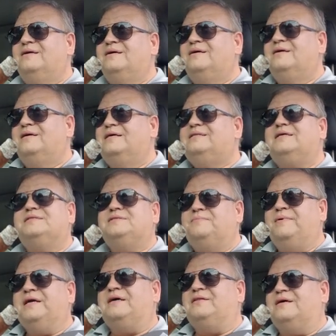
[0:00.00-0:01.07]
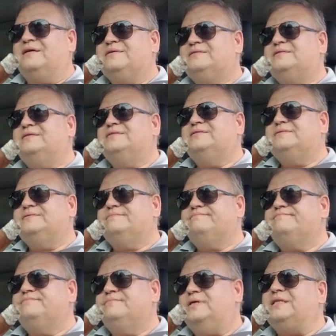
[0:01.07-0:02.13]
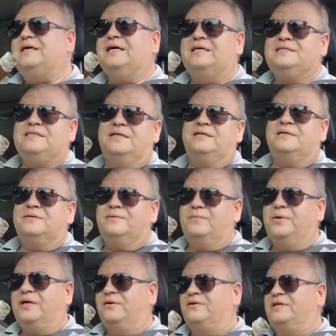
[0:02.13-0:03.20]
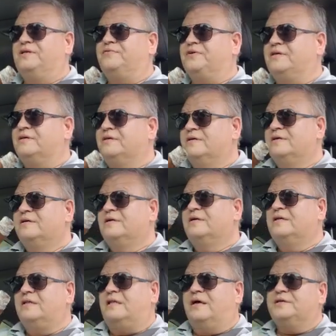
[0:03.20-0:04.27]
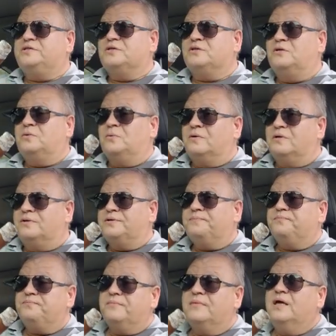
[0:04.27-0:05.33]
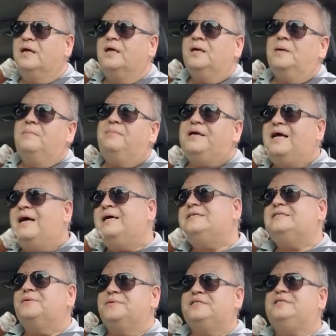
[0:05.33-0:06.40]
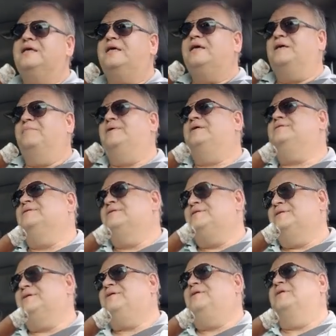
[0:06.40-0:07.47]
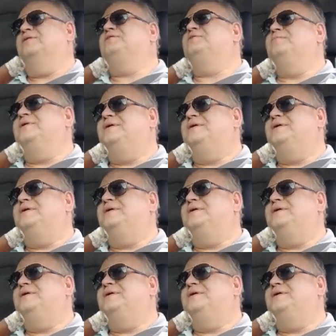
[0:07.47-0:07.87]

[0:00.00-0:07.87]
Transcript: It doesn't make a lot of sense. But like I said, we don't live in a logical world. But as I was thinking about this, it occurred to me